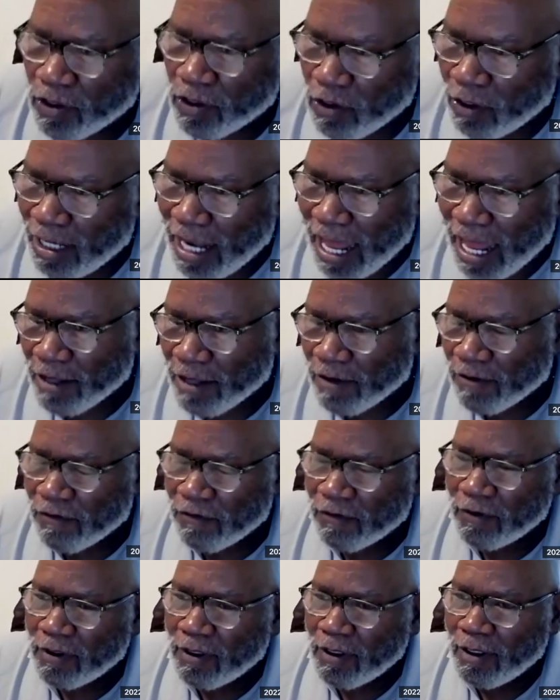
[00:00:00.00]
with your life,
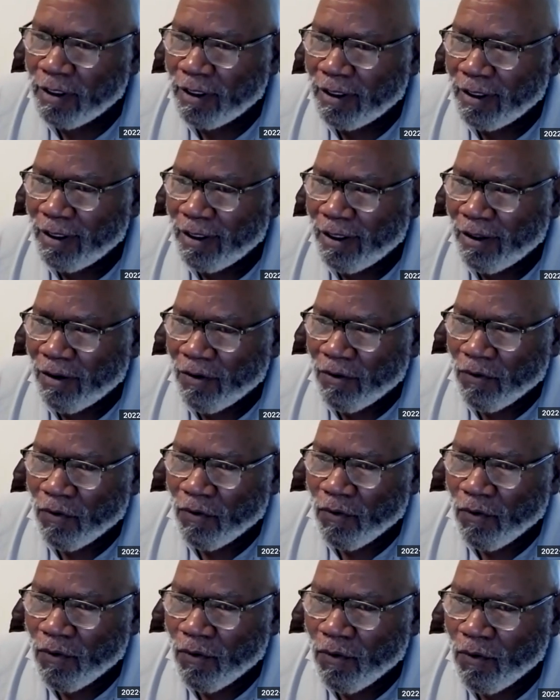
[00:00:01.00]

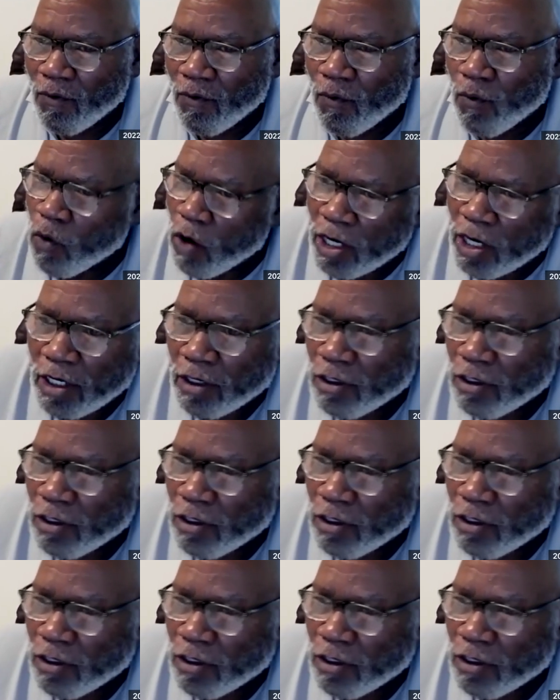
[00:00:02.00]
what